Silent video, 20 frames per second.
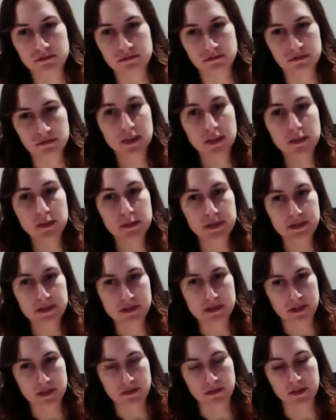Little bits of
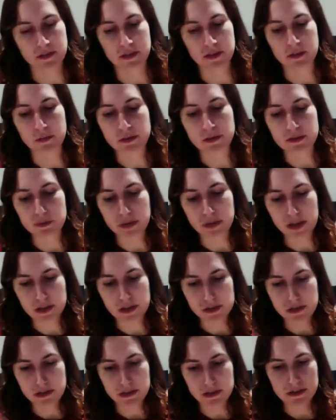stuff fall in. We
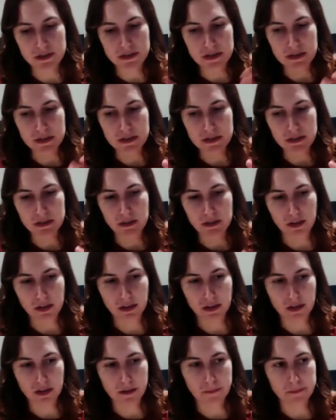actually see
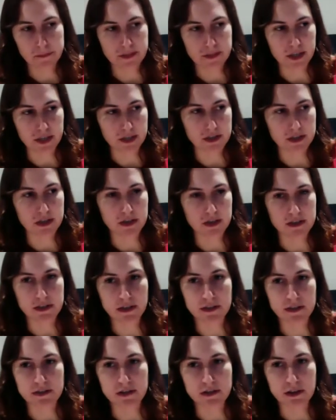Sagittarius
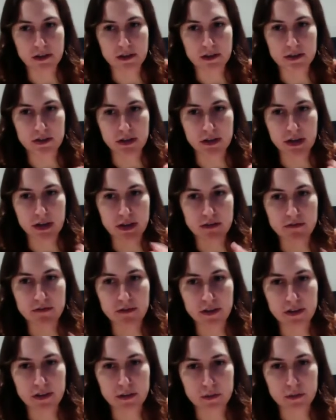A star as a kind of
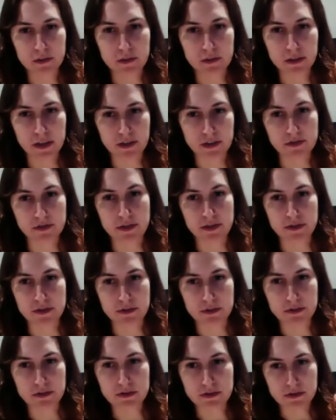variable X-ray
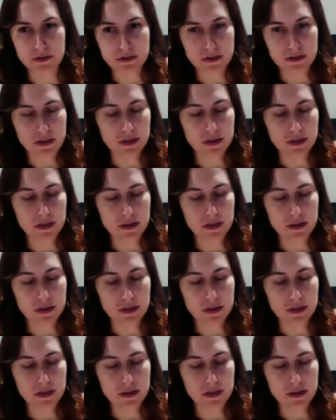source.